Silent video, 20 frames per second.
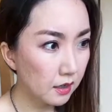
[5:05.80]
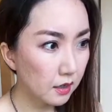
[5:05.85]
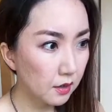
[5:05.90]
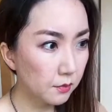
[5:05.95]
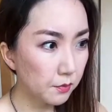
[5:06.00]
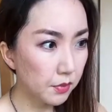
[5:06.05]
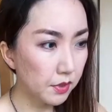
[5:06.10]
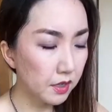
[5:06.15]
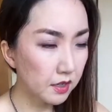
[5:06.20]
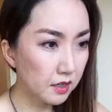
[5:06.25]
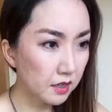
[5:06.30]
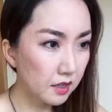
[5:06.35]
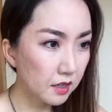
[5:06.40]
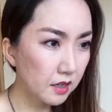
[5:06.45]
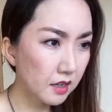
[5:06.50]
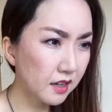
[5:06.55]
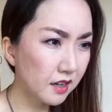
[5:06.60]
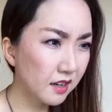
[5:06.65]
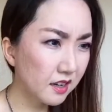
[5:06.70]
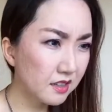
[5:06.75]
But
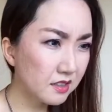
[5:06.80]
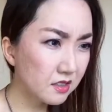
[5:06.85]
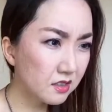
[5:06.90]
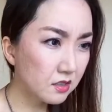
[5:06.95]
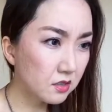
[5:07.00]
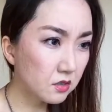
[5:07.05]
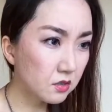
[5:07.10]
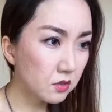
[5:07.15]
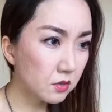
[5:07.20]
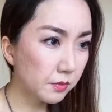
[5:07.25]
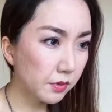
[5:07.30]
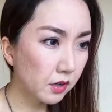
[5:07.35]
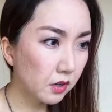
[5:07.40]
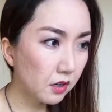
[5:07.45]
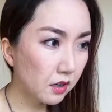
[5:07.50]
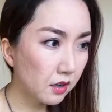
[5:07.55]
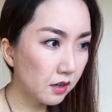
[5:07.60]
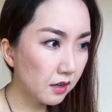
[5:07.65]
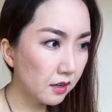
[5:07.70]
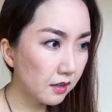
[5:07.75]
yeah, it's super
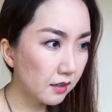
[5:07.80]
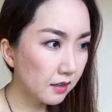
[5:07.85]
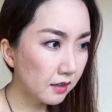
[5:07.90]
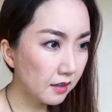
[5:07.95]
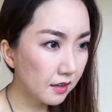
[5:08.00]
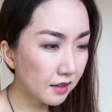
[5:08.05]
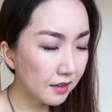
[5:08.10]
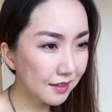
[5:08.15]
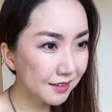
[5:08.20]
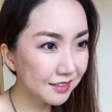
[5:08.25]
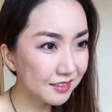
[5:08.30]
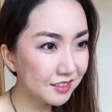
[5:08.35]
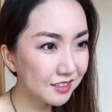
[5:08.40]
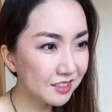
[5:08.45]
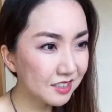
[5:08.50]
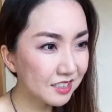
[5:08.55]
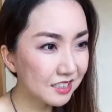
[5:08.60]
hot and